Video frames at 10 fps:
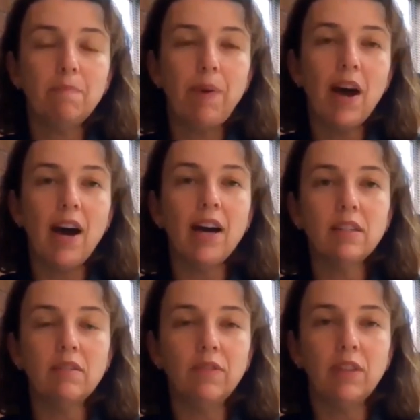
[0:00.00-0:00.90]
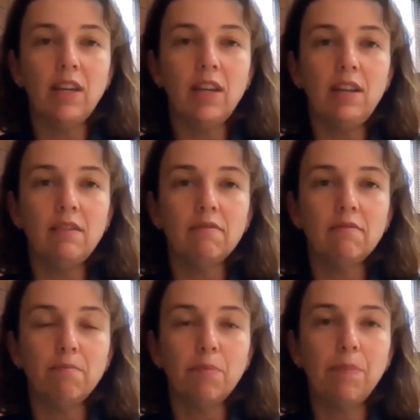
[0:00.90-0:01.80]
part of the
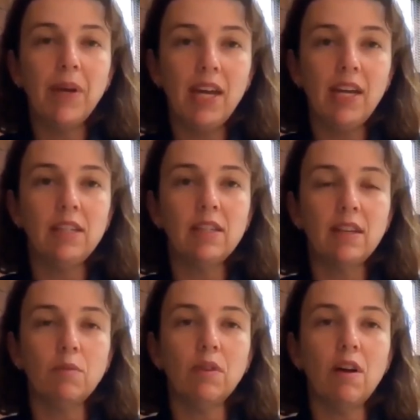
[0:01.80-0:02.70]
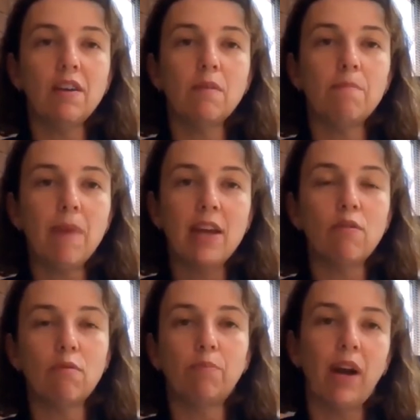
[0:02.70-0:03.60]
piece that will either make
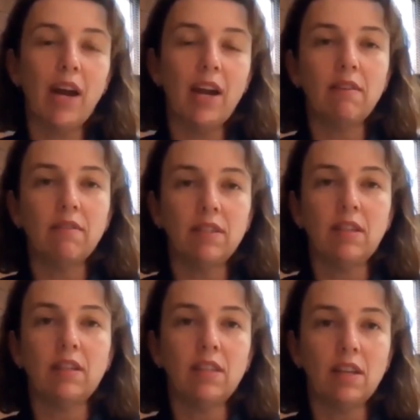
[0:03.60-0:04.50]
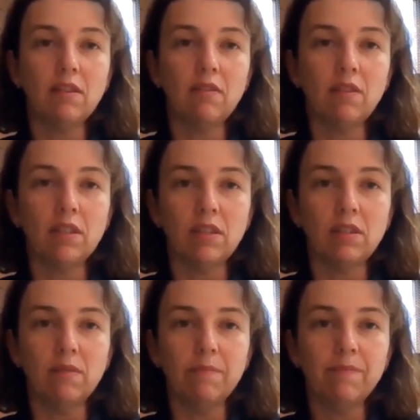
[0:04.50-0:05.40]
or break the success of the
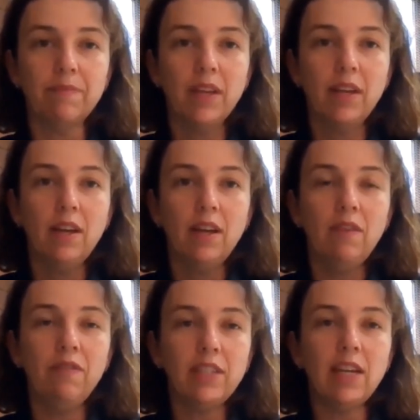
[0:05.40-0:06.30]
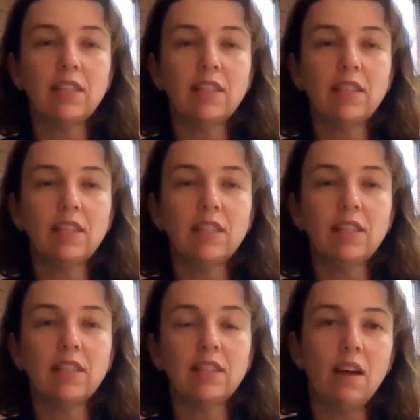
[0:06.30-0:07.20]
system. If it
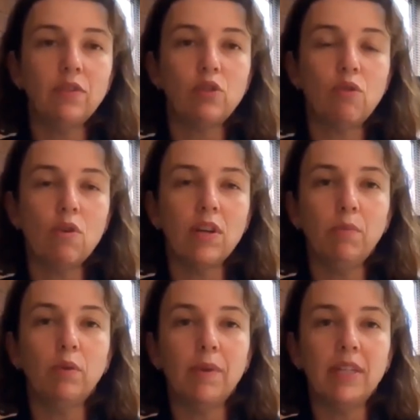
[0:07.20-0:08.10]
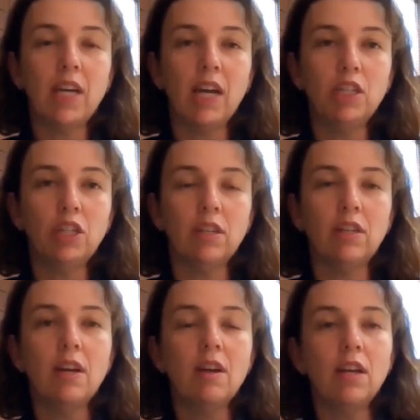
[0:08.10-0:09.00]
doesn't have strong
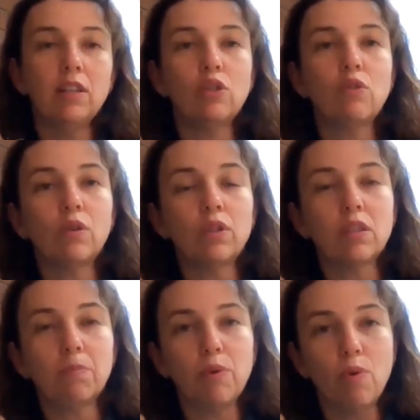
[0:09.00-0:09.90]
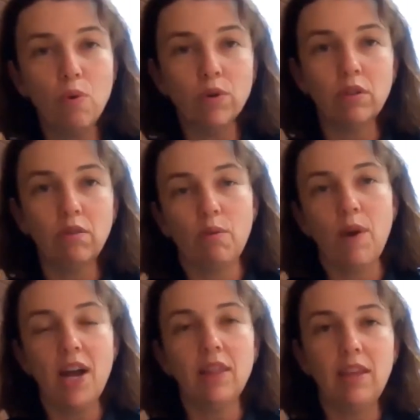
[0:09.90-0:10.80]
implementation and strong support
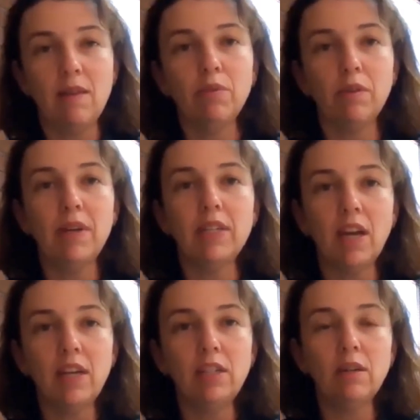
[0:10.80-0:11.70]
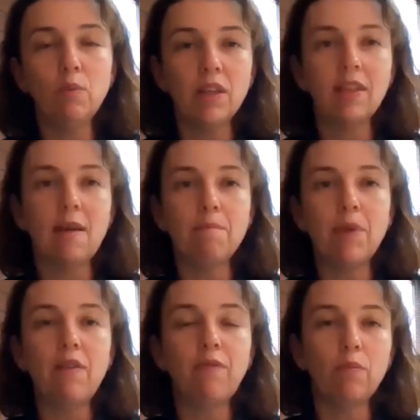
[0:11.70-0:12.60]
throughout the implementation, whether that
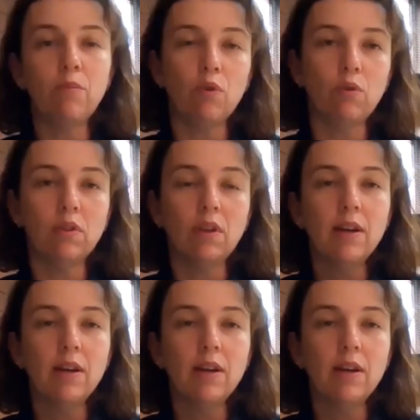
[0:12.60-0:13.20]
be from your